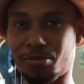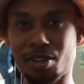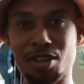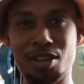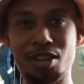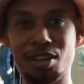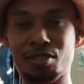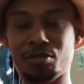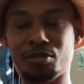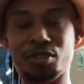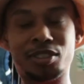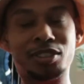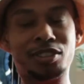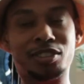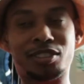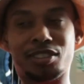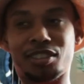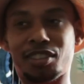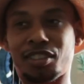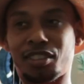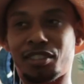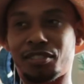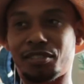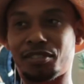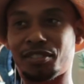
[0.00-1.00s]
No, it
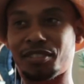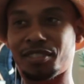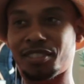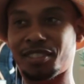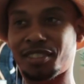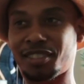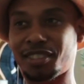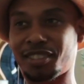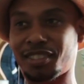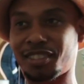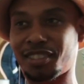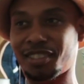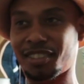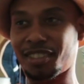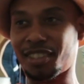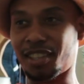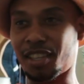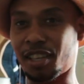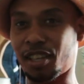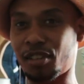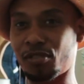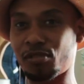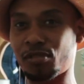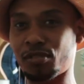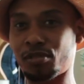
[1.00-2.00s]
wasn't tough.
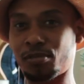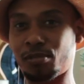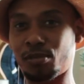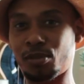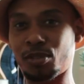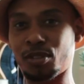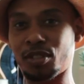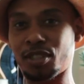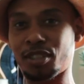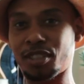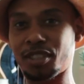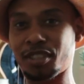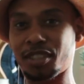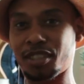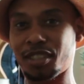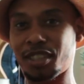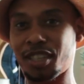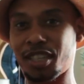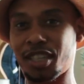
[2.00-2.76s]
It was more